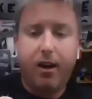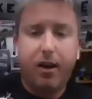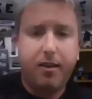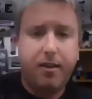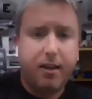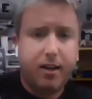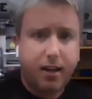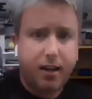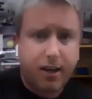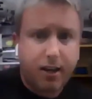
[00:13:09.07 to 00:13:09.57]

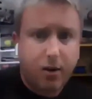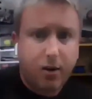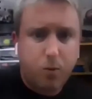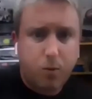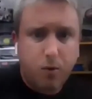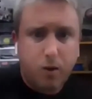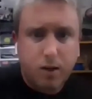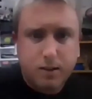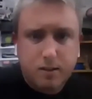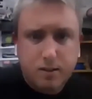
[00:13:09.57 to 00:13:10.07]
And then again, I
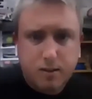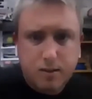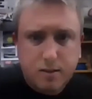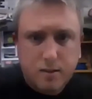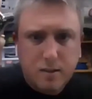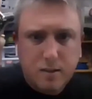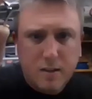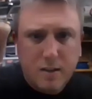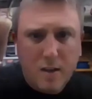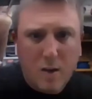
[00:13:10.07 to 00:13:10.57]
want,
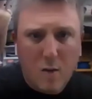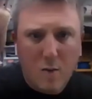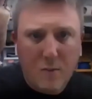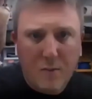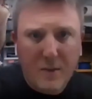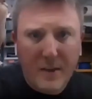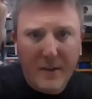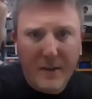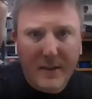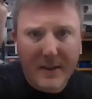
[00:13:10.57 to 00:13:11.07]

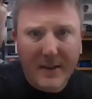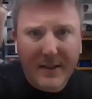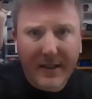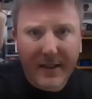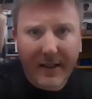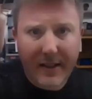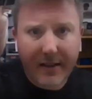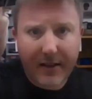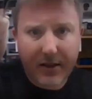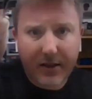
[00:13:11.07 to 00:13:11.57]
hopefully you can
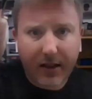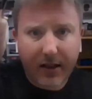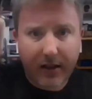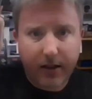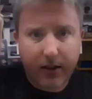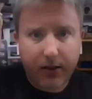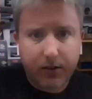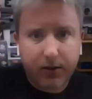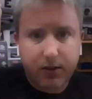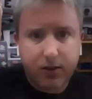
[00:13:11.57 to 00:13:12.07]
see it's just a
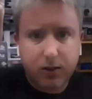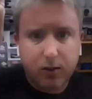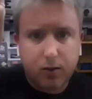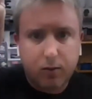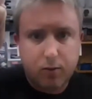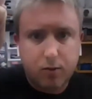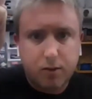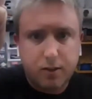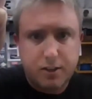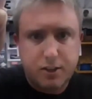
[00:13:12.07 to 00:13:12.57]
little
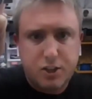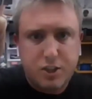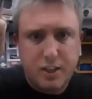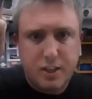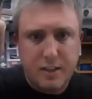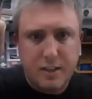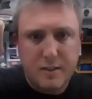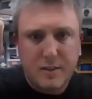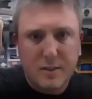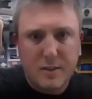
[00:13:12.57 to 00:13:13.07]
silvery
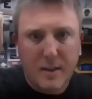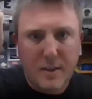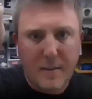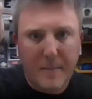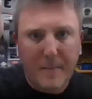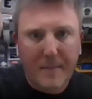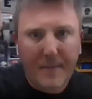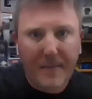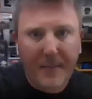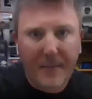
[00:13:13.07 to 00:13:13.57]
sheen to
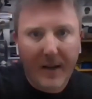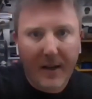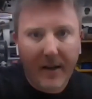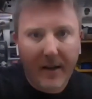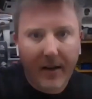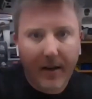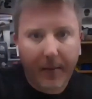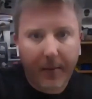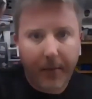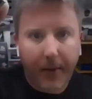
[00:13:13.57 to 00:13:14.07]
them
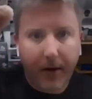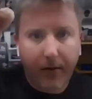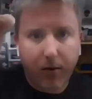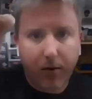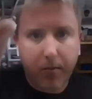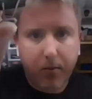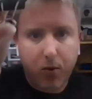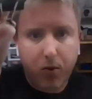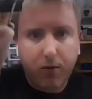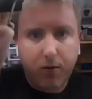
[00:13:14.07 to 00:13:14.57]
by
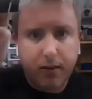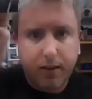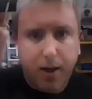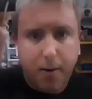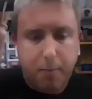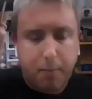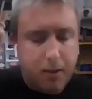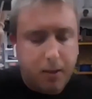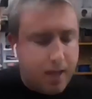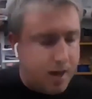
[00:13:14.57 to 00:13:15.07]
removing
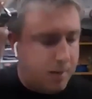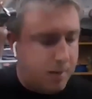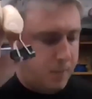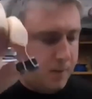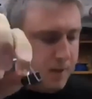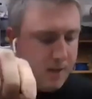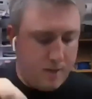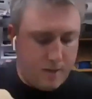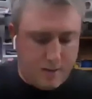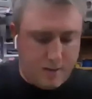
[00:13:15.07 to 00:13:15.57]
that black
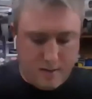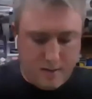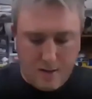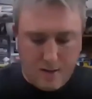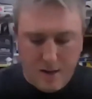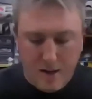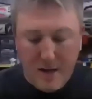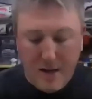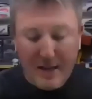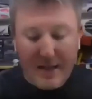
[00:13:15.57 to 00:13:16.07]
paint.
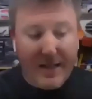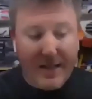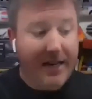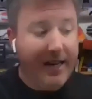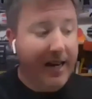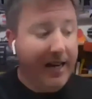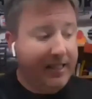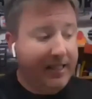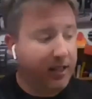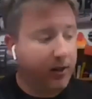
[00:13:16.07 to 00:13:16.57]
The
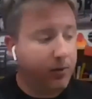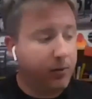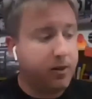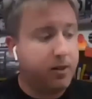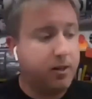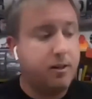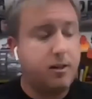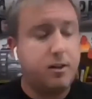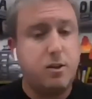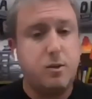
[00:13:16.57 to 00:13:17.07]
next thing
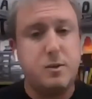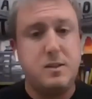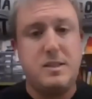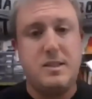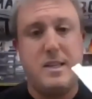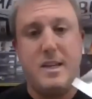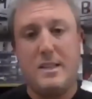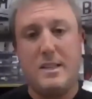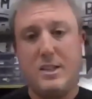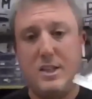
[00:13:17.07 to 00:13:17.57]
we're gonna do is
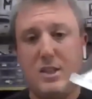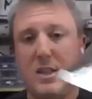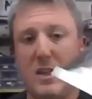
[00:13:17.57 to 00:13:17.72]
take